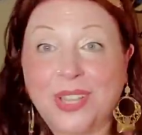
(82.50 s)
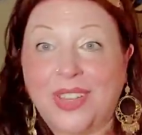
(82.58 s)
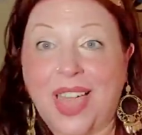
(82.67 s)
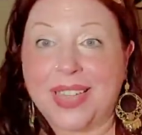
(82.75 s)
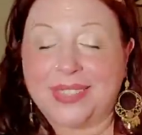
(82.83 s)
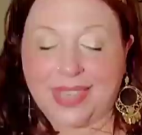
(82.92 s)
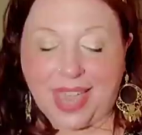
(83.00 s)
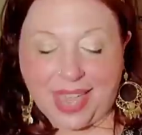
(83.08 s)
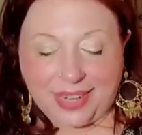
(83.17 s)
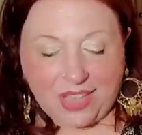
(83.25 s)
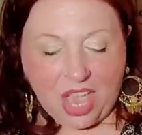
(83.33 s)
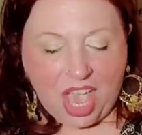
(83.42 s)
realize
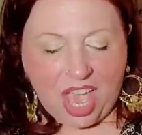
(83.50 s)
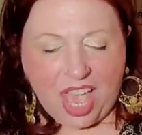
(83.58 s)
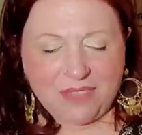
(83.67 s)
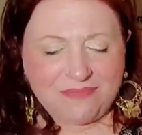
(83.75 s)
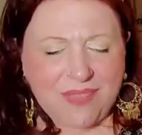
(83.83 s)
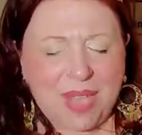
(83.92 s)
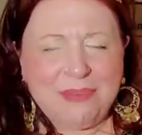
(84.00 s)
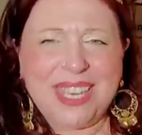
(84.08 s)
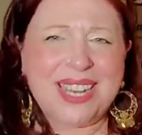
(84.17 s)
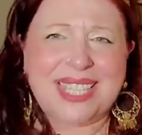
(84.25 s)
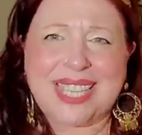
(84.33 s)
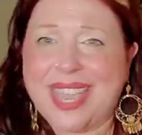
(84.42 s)
that I'm
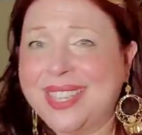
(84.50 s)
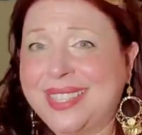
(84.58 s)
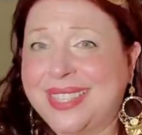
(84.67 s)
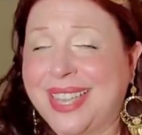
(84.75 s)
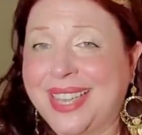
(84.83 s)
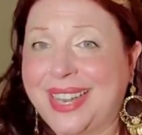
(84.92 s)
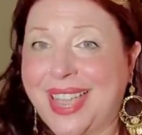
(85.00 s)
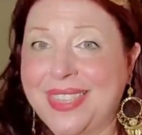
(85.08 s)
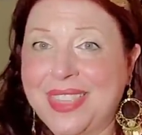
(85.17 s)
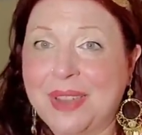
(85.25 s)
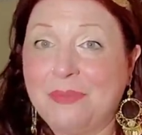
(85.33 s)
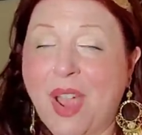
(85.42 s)
gonna taste it,
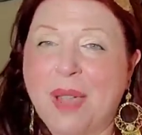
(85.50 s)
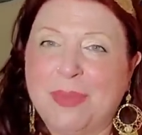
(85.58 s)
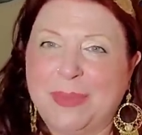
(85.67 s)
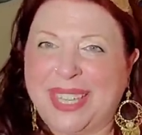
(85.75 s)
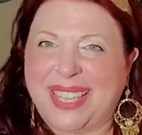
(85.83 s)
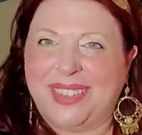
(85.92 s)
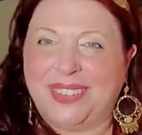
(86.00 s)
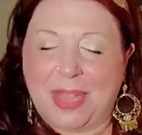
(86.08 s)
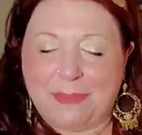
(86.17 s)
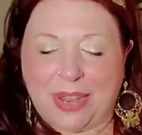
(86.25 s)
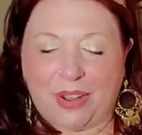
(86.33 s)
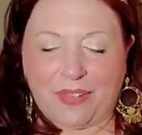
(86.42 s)
and then I'm probably gonna
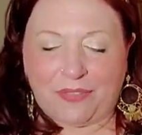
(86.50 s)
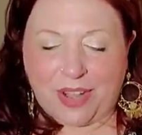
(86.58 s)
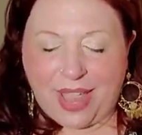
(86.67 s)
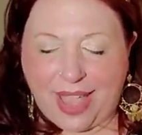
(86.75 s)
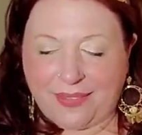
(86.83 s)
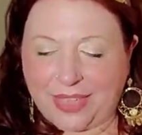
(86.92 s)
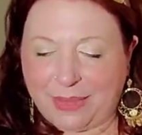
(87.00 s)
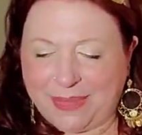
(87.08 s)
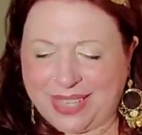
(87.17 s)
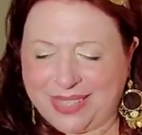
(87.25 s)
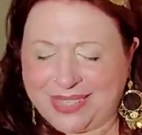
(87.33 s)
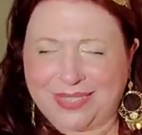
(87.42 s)
let my girlfriend have it
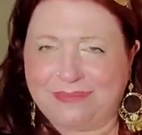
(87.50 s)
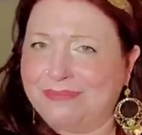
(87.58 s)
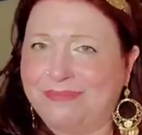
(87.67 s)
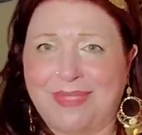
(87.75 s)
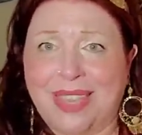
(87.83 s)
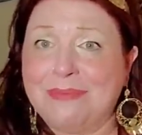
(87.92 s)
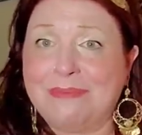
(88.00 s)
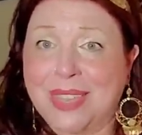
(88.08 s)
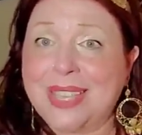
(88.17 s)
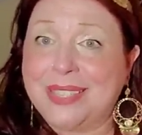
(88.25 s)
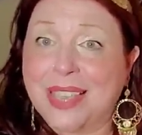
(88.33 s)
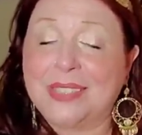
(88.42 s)
because it,
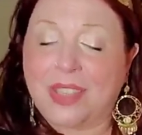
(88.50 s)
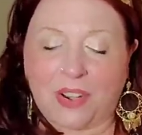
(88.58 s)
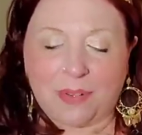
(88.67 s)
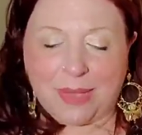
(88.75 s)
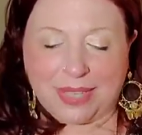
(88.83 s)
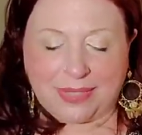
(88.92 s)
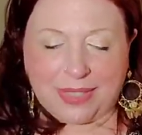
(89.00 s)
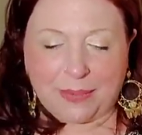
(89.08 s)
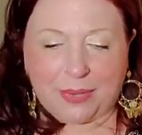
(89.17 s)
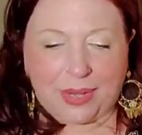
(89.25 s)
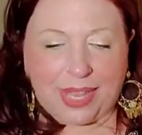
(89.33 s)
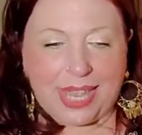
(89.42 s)
it does hurt my
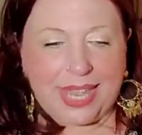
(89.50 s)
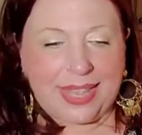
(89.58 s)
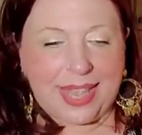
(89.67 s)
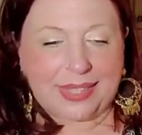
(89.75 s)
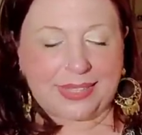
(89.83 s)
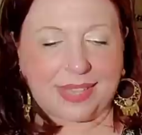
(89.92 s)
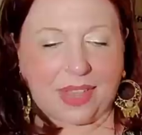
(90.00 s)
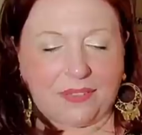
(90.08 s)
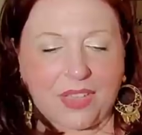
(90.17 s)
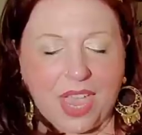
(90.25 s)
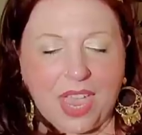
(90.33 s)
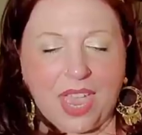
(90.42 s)
stomach when I eat that
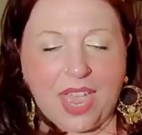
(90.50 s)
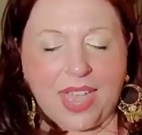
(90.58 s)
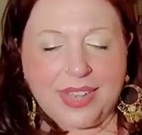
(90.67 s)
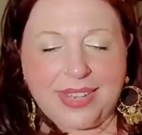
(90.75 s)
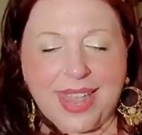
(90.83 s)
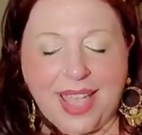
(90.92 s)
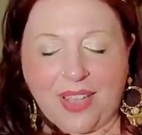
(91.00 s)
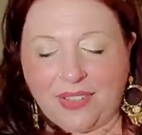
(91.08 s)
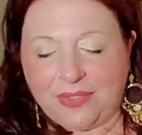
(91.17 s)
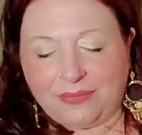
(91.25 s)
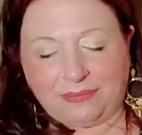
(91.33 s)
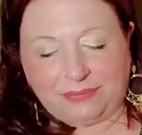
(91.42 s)
stuff. Now,
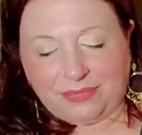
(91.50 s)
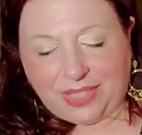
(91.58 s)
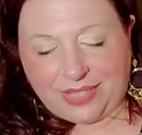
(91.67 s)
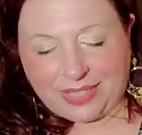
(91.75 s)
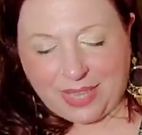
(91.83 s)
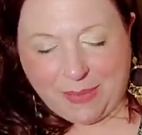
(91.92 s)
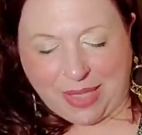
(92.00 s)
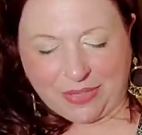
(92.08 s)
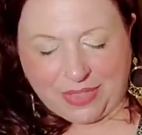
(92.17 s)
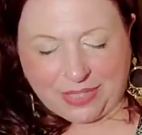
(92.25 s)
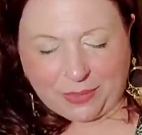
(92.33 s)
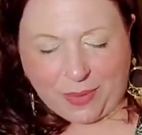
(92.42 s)
let's see
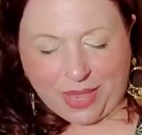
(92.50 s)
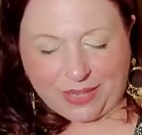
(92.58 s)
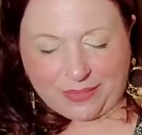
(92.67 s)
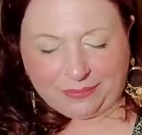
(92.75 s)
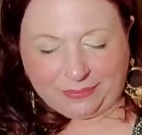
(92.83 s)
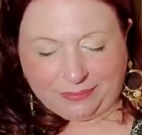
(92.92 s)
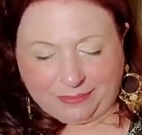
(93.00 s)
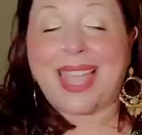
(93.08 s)
about this one.